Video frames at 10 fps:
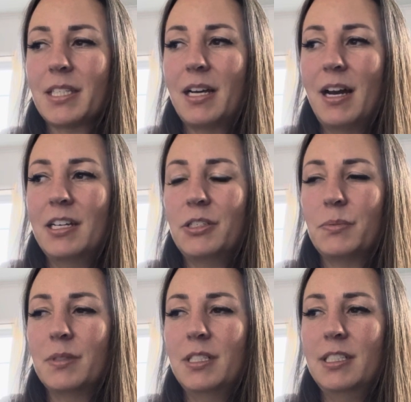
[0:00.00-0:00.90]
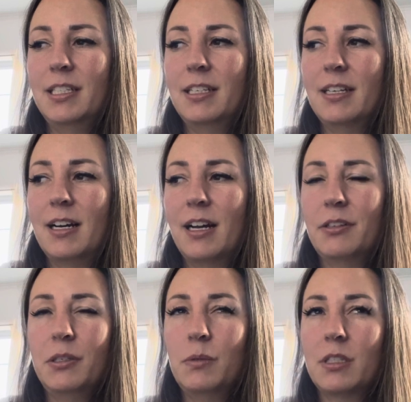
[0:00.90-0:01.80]
I just really, I
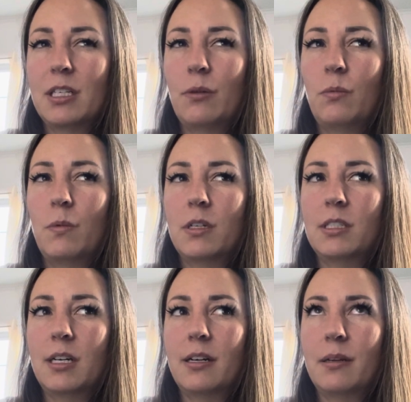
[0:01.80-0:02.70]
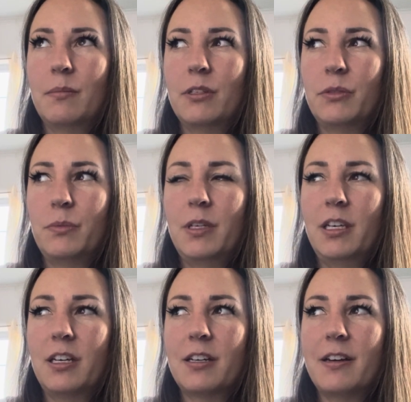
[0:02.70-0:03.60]
only worked out one time this
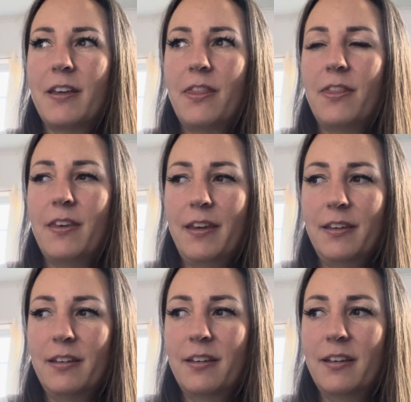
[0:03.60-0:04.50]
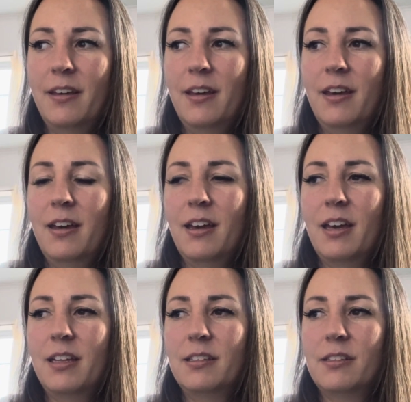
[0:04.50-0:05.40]
week, I think.
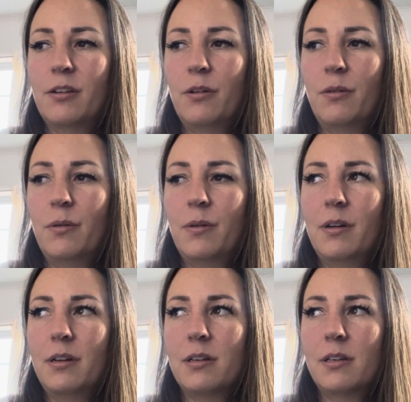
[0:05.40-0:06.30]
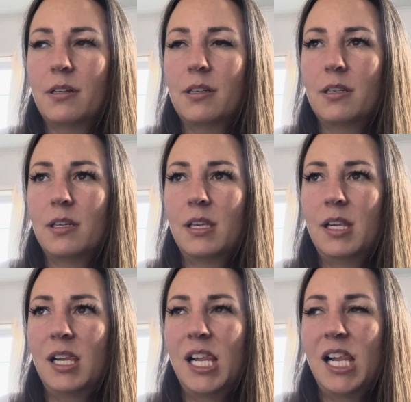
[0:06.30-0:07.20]
And so,
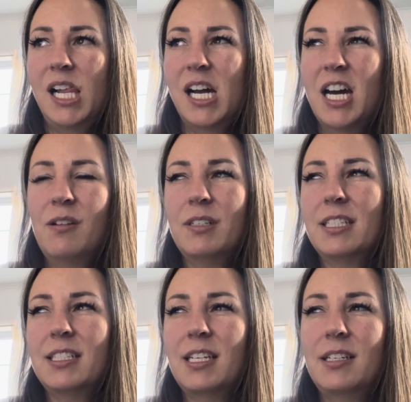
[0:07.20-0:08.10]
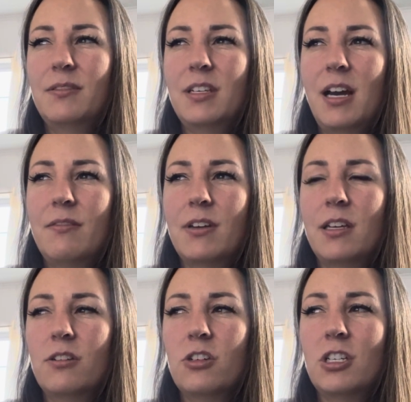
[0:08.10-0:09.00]
and it wasn't because I didn't really have
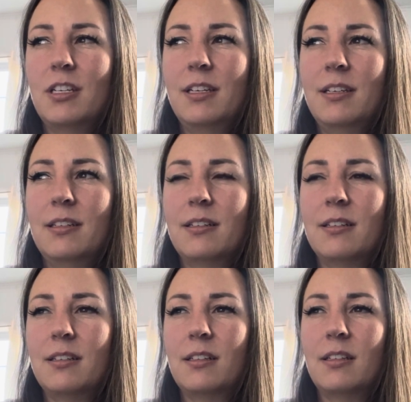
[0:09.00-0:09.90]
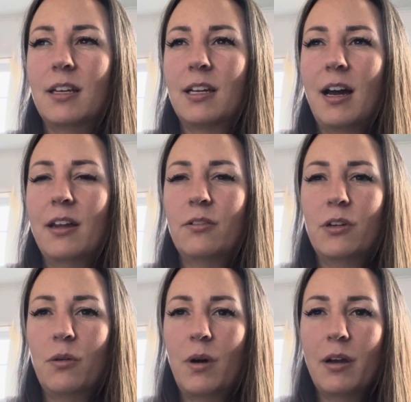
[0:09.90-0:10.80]
energy like I don't
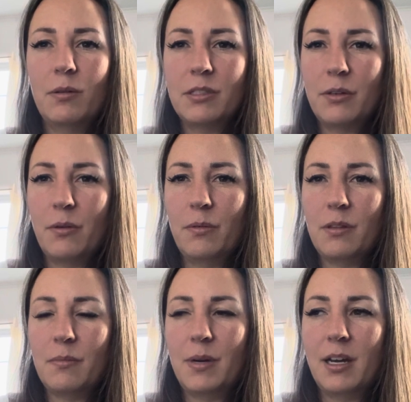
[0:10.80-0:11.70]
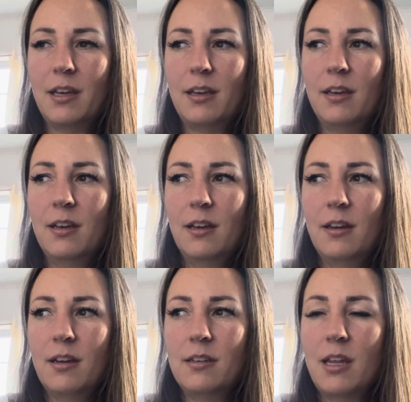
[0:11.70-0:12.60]
know I always go with my
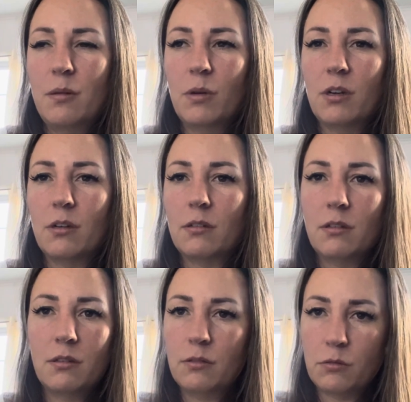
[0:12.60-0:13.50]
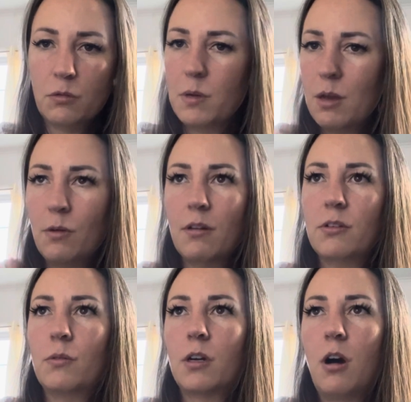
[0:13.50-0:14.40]
neighbor roommate whatever
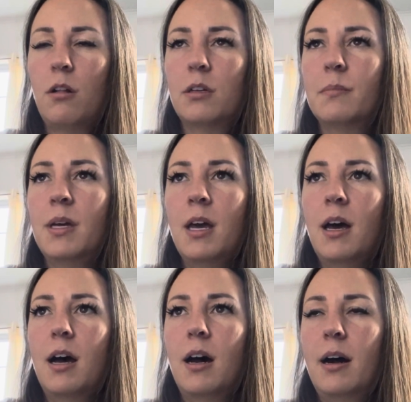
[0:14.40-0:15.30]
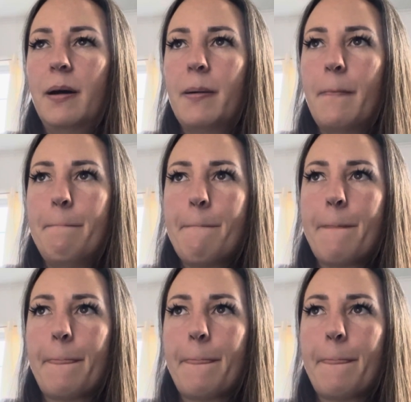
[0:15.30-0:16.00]
you want to call him um,